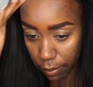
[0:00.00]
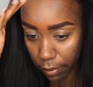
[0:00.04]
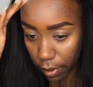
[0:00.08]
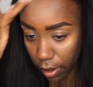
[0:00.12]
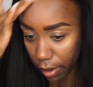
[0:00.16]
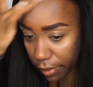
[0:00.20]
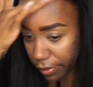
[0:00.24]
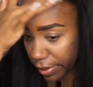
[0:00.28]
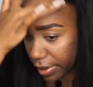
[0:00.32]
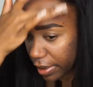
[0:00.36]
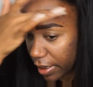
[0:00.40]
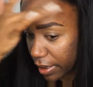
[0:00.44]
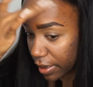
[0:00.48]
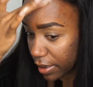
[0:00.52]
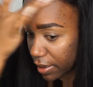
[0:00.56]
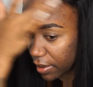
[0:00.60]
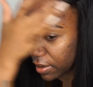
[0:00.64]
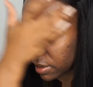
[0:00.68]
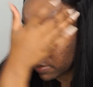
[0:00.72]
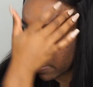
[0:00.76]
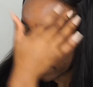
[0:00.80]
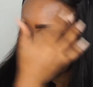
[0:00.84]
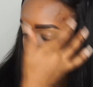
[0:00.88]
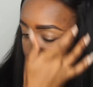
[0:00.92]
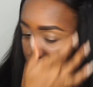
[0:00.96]
obviously it
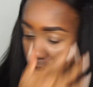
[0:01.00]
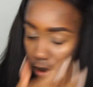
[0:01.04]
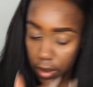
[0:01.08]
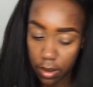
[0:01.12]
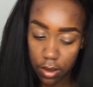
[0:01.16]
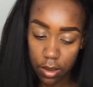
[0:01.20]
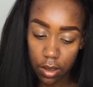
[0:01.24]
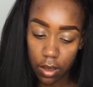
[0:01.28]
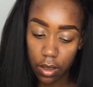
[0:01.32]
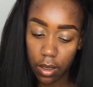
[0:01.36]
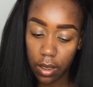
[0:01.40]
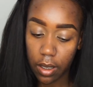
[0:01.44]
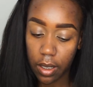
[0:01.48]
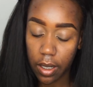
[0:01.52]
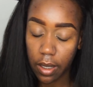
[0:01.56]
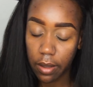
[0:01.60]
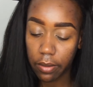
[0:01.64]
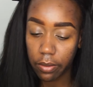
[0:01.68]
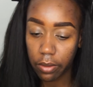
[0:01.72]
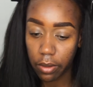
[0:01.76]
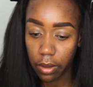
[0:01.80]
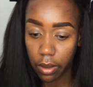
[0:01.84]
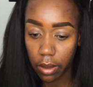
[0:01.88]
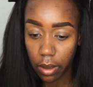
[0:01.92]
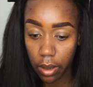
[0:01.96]
doesn't matter because you're going to
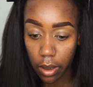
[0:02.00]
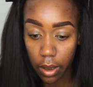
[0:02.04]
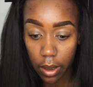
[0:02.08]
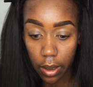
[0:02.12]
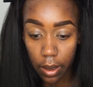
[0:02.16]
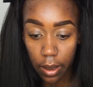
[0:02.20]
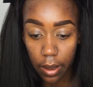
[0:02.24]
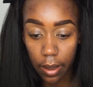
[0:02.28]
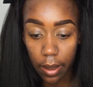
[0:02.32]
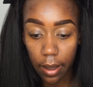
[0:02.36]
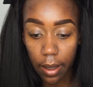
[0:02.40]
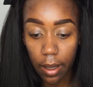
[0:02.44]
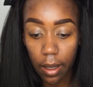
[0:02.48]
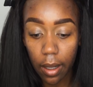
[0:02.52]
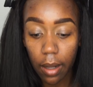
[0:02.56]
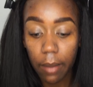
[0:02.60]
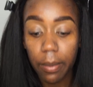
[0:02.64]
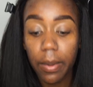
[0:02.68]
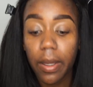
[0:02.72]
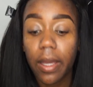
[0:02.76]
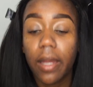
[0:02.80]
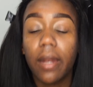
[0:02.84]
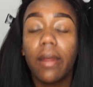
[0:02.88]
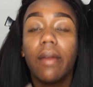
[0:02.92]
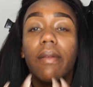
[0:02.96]
cover it up
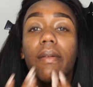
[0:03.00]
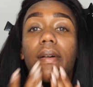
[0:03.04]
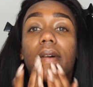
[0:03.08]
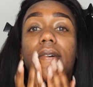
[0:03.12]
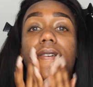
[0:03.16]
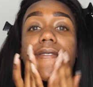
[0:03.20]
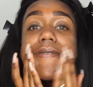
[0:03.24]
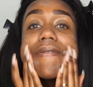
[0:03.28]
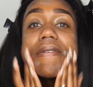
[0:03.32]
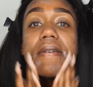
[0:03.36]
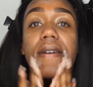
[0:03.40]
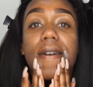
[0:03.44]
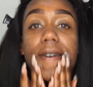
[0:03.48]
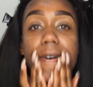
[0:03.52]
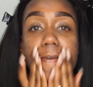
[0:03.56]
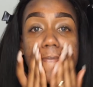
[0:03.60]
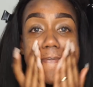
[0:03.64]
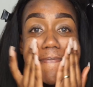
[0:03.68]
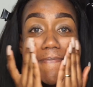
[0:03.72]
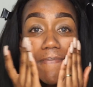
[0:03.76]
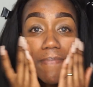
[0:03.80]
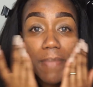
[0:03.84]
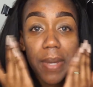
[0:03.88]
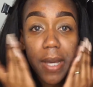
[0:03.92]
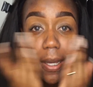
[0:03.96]
anyway.
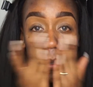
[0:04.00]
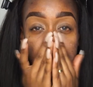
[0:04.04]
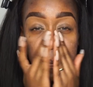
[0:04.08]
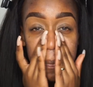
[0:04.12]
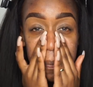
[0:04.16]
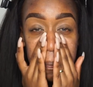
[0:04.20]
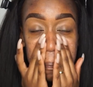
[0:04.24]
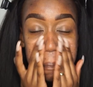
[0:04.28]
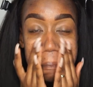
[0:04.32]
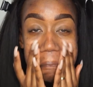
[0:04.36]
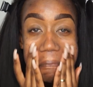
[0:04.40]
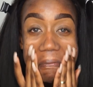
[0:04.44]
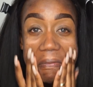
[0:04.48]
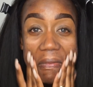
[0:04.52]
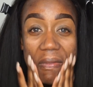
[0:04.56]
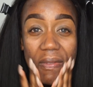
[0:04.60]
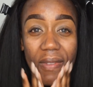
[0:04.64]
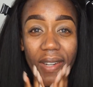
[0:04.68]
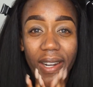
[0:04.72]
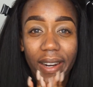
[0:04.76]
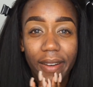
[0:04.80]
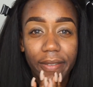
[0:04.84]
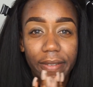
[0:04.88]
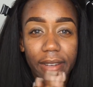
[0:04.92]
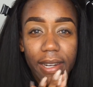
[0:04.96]
But
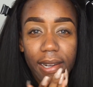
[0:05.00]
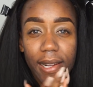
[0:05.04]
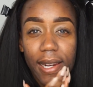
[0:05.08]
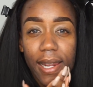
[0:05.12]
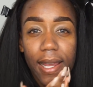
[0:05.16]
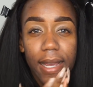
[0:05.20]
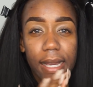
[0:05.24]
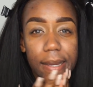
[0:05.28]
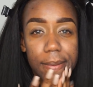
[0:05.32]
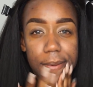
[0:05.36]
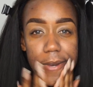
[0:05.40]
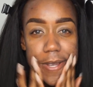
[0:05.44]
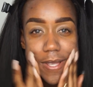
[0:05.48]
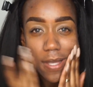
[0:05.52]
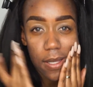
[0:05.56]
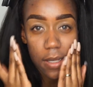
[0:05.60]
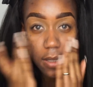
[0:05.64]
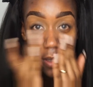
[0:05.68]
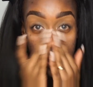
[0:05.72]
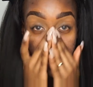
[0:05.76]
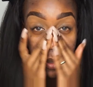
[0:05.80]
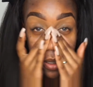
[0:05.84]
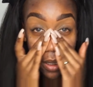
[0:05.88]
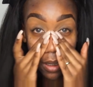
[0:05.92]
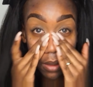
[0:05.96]
what I really like about
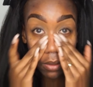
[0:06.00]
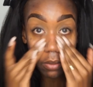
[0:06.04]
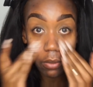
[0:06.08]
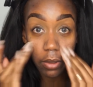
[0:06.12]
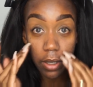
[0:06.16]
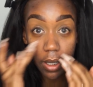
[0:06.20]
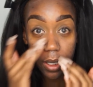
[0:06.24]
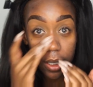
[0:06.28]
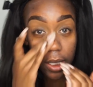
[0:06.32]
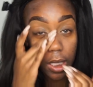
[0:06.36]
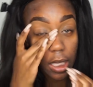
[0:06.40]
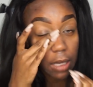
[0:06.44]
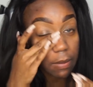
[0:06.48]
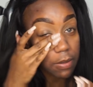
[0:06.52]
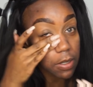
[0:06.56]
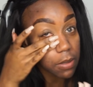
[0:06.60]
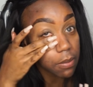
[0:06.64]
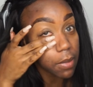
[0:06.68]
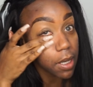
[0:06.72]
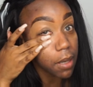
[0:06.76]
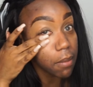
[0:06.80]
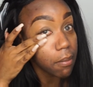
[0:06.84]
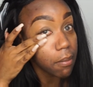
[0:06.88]
this is that it really keeps me